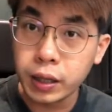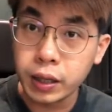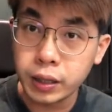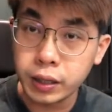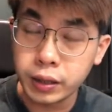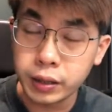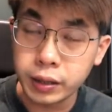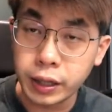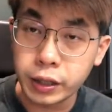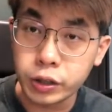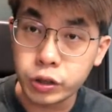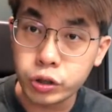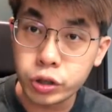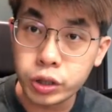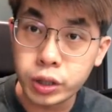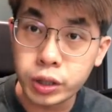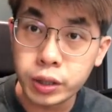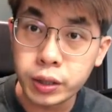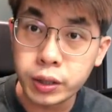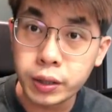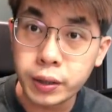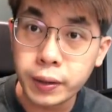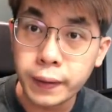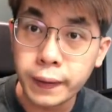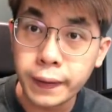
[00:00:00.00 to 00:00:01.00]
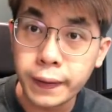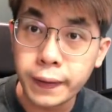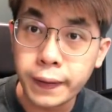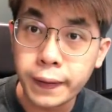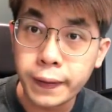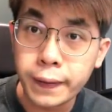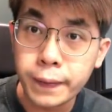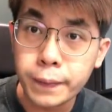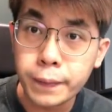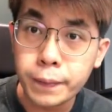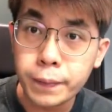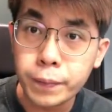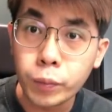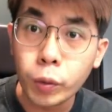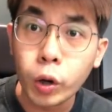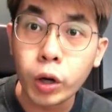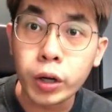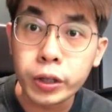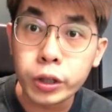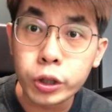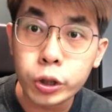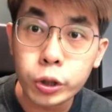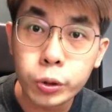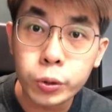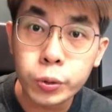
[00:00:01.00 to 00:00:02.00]
nitrogen
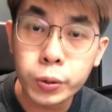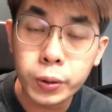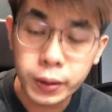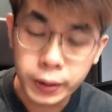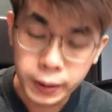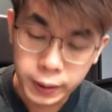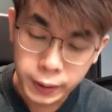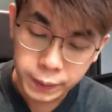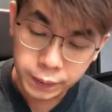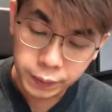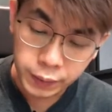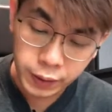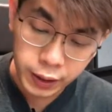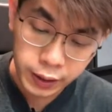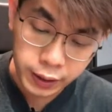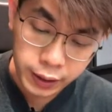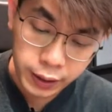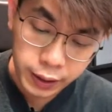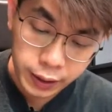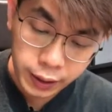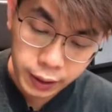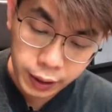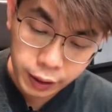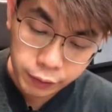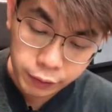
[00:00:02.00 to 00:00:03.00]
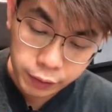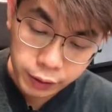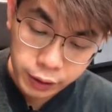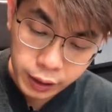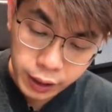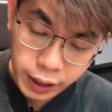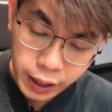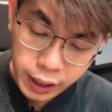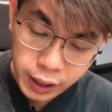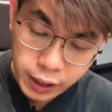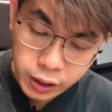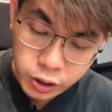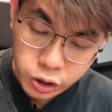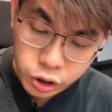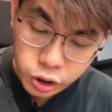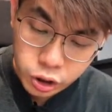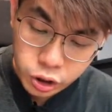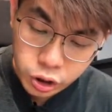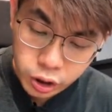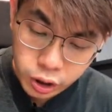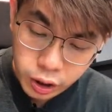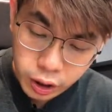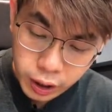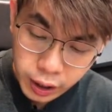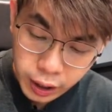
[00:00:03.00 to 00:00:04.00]
molecule. And then I have a H,
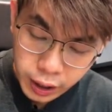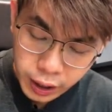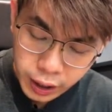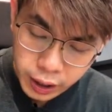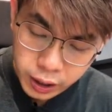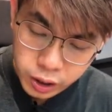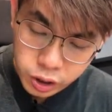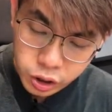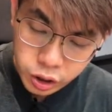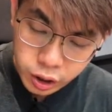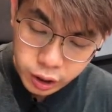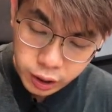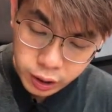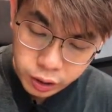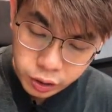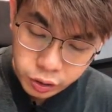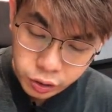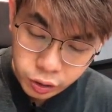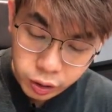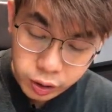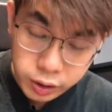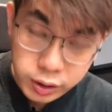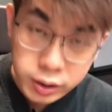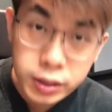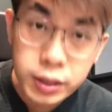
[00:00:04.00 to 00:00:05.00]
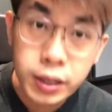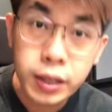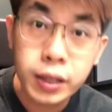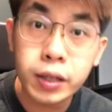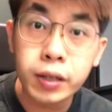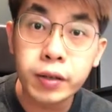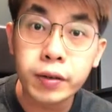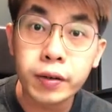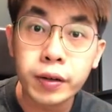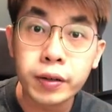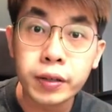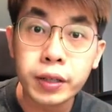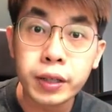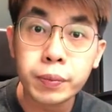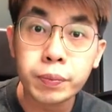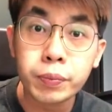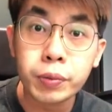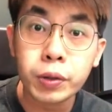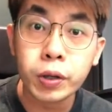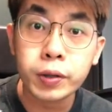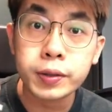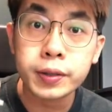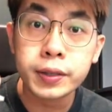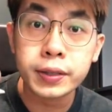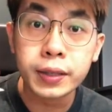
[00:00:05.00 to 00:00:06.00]
and I draw a circle around it
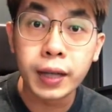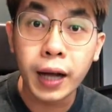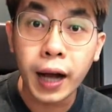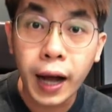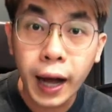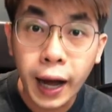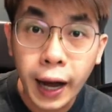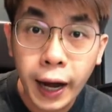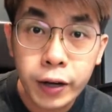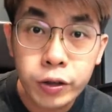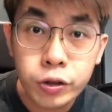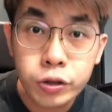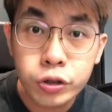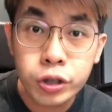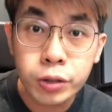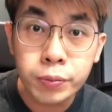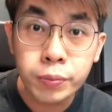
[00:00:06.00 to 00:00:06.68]
because it's a hydrogen